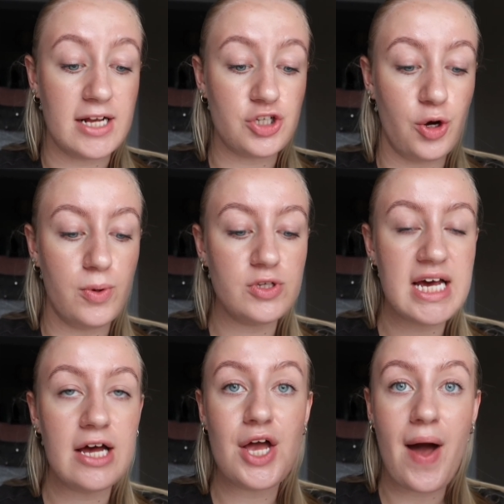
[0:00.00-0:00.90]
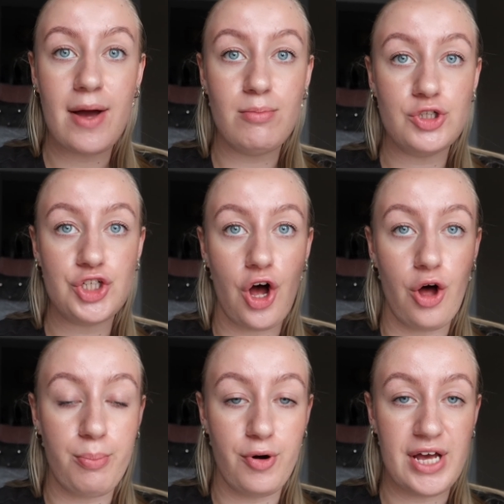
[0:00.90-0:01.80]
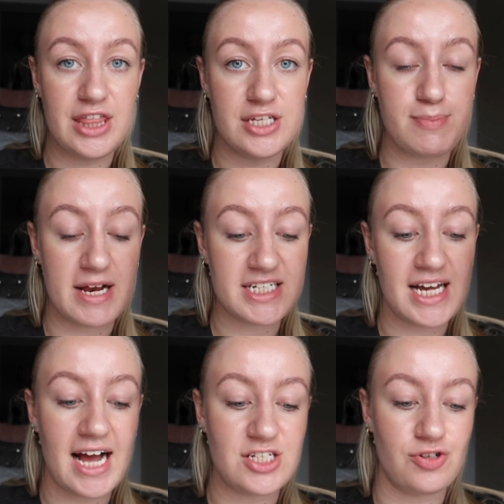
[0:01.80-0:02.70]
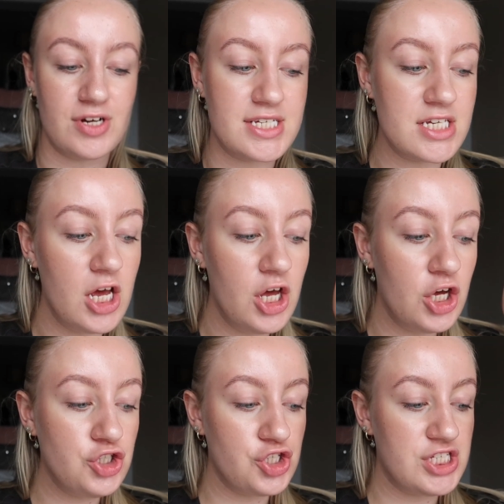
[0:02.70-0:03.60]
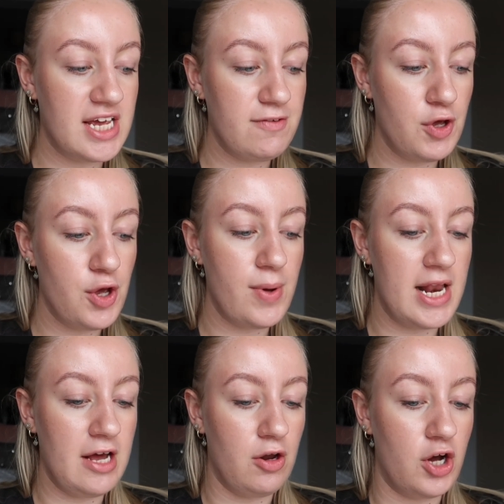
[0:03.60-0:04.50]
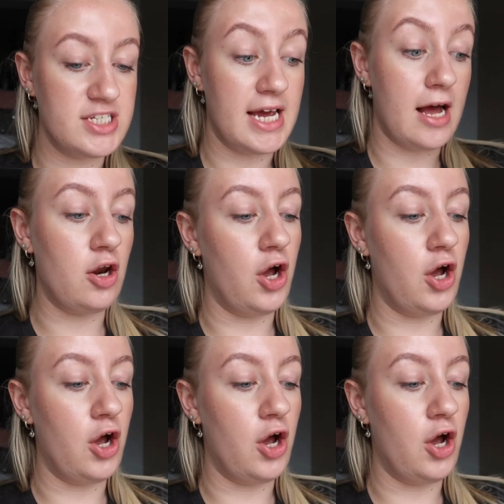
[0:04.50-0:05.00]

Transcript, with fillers: and I will tell you how much I'll put in the spending categories just to give you a little idea.